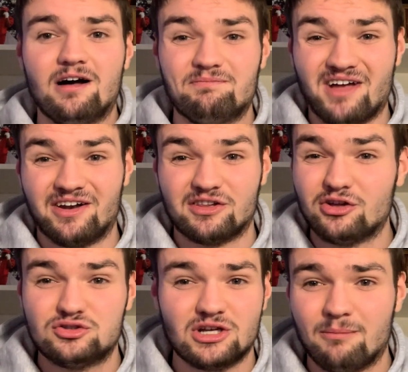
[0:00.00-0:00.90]
on a little
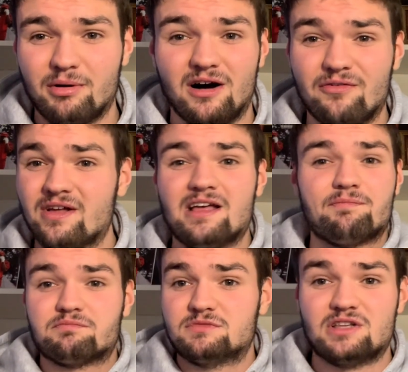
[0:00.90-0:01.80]
dump off.
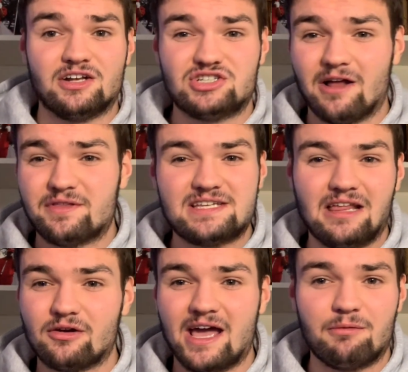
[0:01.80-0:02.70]
Now, Jonathan
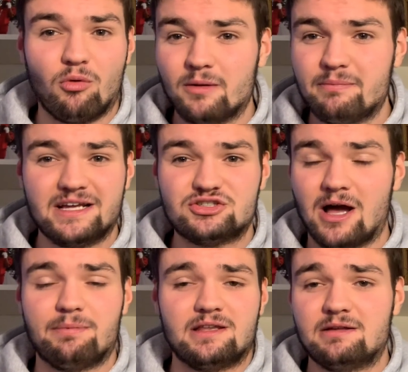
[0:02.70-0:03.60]
Taylor had one big drop,
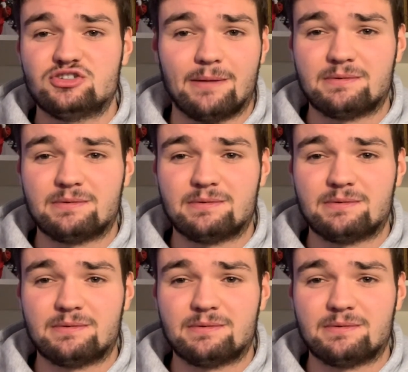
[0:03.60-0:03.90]
and then he dropped